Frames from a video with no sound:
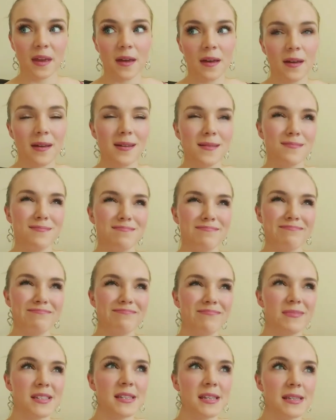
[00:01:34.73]

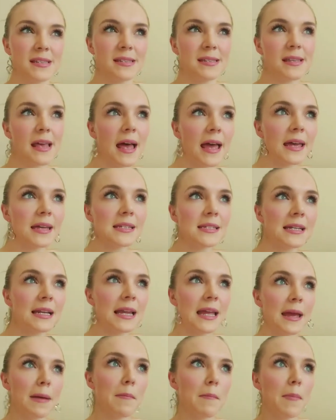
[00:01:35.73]

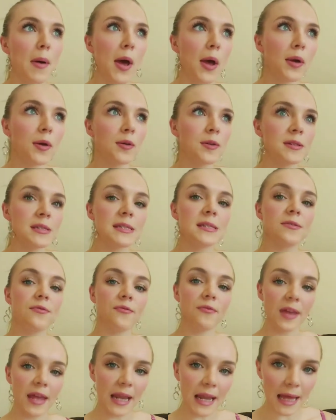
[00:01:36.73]
societally imposed
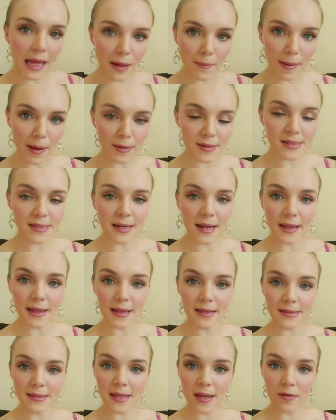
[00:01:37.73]
feeling about
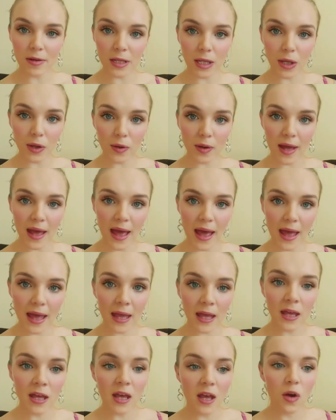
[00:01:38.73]
stallions here in the
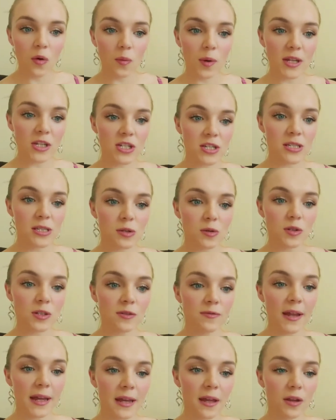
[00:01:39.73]
UK, which is sort
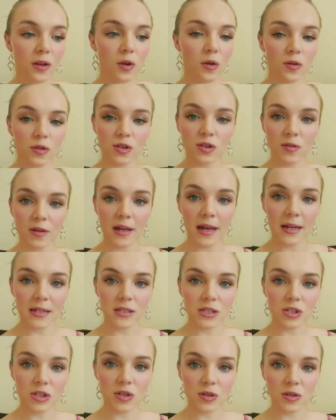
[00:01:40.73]
of like a cultural
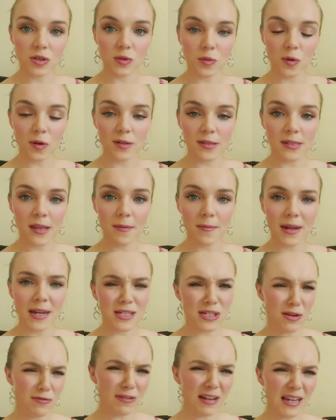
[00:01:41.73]
attitude towards them. And
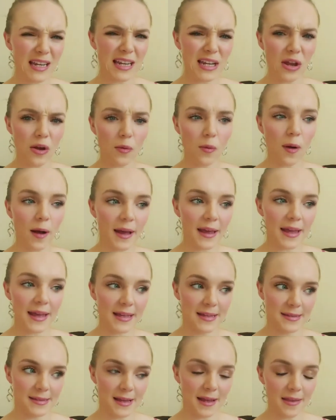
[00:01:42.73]
I don't really know why it
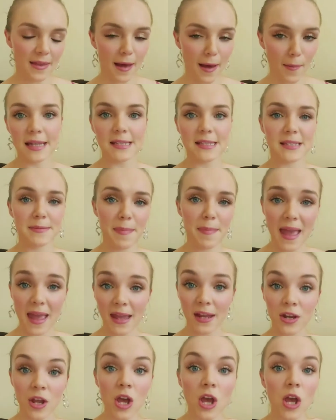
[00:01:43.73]
is like that. In
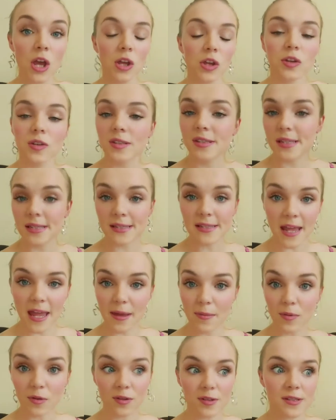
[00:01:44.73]
Spain, you'll see
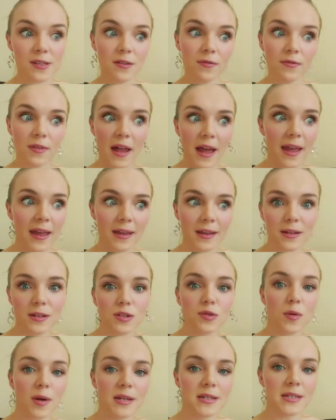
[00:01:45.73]
stables of like
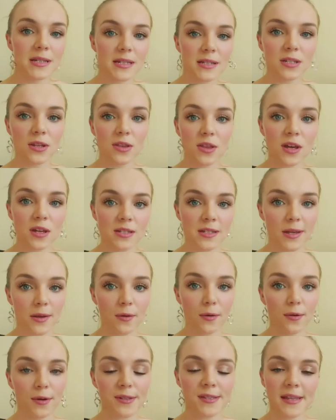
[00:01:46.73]
20 to 30
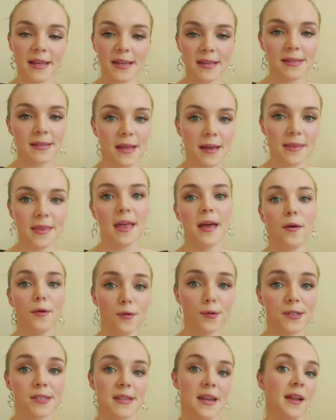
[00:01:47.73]
horses, and they're
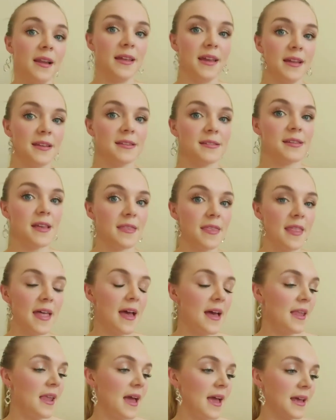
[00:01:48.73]
all stallions, and
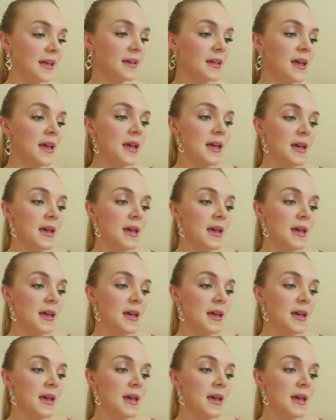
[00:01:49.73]
they're like